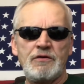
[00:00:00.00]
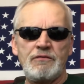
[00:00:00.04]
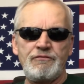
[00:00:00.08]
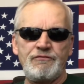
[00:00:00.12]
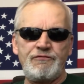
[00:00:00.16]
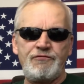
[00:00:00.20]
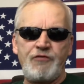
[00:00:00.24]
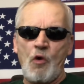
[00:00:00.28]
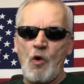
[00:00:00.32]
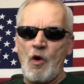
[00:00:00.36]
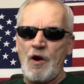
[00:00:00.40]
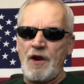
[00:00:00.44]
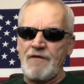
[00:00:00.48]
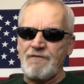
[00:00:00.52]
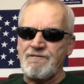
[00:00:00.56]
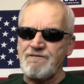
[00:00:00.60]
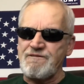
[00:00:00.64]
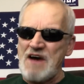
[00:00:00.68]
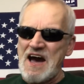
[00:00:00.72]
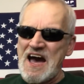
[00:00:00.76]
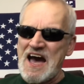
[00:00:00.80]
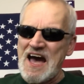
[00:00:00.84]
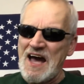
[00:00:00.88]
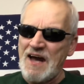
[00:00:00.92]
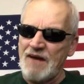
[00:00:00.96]

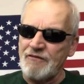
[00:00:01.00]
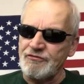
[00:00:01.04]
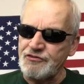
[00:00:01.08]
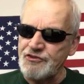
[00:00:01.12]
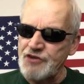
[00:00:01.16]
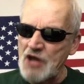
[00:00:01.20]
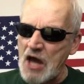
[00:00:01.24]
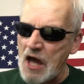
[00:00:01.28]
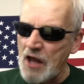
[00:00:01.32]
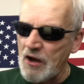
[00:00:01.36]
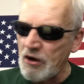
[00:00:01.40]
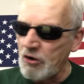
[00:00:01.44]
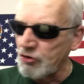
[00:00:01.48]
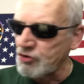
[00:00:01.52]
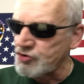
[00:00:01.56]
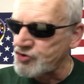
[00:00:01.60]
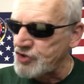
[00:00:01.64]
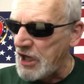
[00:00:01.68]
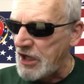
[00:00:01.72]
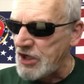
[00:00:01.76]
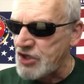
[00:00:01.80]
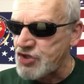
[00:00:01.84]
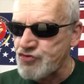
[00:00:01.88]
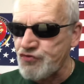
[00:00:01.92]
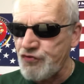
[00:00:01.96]
45, Donald
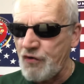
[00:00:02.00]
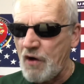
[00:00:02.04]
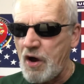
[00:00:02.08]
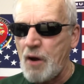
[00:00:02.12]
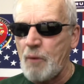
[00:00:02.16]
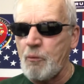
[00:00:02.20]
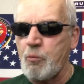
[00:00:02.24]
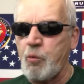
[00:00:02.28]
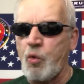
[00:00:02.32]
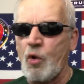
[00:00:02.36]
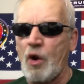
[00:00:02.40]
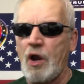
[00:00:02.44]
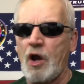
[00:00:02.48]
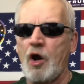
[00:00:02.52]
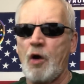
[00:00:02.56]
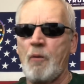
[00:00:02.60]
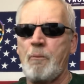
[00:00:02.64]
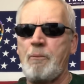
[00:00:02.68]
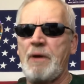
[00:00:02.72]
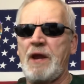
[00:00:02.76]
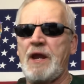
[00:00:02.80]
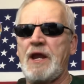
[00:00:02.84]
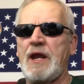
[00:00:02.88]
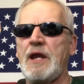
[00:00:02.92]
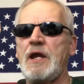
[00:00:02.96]
J. Trump, will
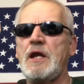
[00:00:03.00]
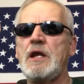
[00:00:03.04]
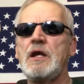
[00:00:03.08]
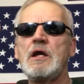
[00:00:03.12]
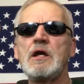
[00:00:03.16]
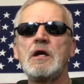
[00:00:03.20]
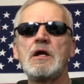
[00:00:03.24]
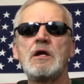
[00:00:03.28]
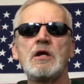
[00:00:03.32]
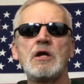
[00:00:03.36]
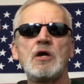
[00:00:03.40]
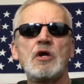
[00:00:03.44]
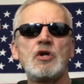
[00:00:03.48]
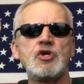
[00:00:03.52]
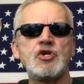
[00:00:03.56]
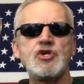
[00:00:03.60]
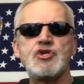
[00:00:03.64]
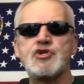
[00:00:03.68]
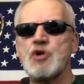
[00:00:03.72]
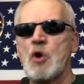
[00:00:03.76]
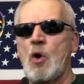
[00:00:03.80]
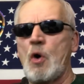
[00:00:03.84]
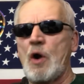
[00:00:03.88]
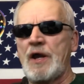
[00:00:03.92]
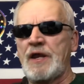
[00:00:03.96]
be
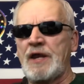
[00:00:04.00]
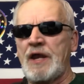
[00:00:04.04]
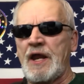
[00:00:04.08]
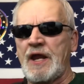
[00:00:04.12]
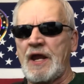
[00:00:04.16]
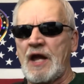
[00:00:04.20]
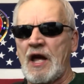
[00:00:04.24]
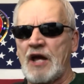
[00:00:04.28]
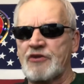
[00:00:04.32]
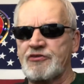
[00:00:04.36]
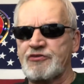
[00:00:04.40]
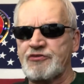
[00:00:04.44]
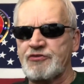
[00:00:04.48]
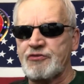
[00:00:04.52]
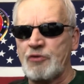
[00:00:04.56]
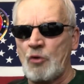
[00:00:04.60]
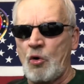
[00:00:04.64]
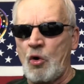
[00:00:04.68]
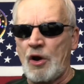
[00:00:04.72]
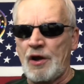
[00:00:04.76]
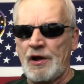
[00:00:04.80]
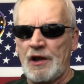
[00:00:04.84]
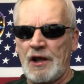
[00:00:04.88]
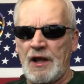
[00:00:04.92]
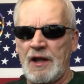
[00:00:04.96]
joining us
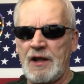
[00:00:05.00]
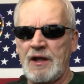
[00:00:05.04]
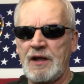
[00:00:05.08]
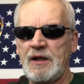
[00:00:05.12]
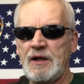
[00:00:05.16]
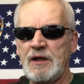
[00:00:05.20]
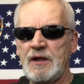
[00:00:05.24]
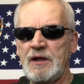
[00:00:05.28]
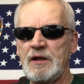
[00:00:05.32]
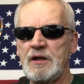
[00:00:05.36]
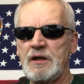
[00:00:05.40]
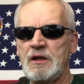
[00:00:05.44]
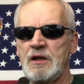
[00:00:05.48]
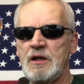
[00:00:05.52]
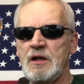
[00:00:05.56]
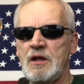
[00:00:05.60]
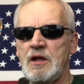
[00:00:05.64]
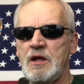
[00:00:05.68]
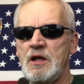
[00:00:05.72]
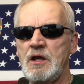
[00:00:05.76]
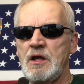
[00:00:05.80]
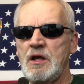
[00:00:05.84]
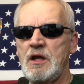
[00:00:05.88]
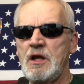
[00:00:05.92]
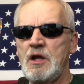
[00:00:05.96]
shortly.
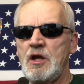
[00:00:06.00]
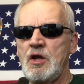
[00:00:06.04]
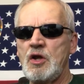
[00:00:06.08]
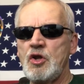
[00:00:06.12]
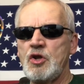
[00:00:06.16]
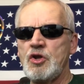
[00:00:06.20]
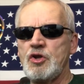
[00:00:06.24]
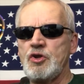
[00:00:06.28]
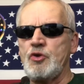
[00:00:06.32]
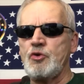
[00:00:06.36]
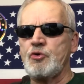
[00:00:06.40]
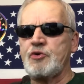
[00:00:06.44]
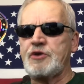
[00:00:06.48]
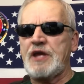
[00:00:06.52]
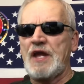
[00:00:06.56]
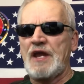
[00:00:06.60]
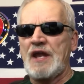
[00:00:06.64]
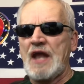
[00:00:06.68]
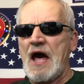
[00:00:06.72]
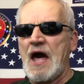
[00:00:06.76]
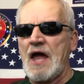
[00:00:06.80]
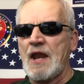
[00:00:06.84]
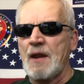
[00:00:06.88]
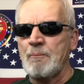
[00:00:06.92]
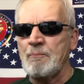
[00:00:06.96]
You
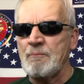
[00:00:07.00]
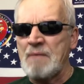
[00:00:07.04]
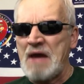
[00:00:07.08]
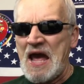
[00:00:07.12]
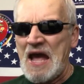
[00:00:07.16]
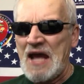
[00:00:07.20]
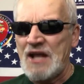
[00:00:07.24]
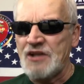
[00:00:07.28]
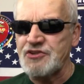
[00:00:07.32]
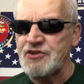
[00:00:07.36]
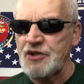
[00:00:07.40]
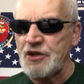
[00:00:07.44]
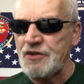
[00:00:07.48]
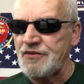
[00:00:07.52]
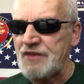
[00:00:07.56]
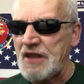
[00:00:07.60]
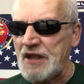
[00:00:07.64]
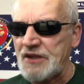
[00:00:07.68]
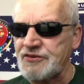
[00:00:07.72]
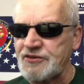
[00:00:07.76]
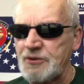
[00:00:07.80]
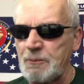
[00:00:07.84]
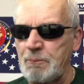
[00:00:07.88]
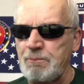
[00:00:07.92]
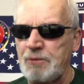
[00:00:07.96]
cannot imagine
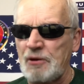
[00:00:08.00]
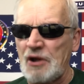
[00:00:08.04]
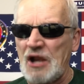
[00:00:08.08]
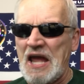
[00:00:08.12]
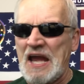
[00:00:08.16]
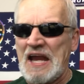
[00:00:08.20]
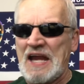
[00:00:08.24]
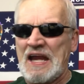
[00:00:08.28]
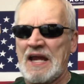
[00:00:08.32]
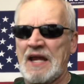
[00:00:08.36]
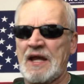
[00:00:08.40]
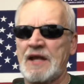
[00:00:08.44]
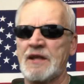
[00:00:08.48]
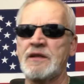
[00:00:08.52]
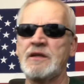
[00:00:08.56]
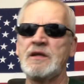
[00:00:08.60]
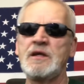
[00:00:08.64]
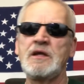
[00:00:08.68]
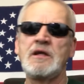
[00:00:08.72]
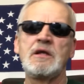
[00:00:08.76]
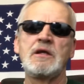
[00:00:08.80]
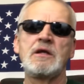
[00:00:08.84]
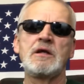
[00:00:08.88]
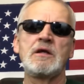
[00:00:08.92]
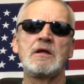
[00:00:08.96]
that the plan
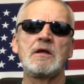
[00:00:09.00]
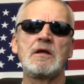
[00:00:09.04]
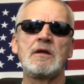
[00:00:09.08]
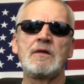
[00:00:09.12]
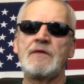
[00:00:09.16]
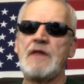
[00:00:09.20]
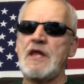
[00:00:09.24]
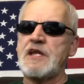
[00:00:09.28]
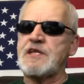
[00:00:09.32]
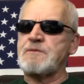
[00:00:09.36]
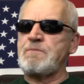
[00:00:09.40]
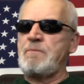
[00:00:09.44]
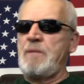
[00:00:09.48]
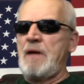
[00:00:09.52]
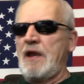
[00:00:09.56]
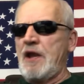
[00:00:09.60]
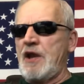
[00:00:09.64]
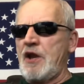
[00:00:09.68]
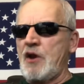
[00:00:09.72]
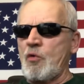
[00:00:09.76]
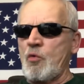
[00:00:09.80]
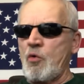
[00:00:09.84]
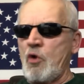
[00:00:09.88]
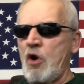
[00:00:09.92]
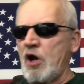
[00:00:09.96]
that's been in
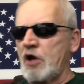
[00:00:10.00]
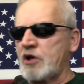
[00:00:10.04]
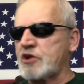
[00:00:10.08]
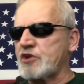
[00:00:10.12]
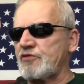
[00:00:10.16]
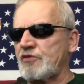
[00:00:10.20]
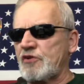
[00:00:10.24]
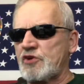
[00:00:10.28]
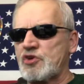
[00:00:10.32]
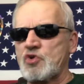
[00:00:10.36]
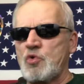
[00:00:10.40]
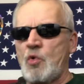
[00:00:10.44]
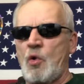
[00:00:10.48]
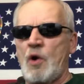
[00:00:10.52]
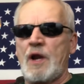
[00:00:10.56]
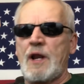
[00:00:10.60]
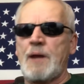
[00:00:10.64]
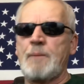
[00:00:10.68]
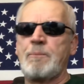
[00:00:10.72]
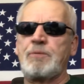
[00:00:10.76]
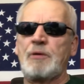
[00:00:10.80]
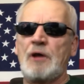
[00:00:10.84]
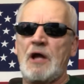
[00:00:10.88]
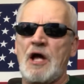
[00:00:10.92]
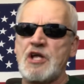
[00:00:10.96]
the works for 20
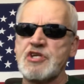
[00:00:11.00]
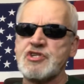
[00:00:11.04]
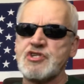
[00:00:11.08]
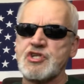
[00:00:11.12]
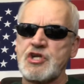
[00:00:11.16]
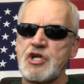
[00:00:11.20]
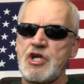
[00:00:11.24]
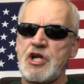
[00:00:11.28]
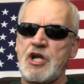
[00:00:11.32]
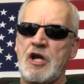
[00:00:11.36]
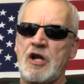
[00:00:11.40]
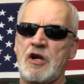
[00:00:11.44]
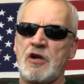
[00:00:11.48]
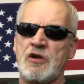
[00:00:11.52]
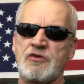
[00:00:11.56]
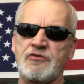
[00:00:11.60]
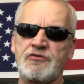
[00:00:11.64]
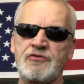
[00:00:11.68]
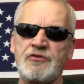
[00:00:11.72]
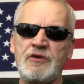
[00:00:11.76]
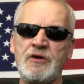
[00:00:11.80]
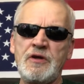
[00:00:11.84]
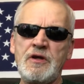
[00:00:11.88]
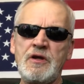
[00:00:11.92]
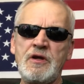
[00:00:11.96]
plus years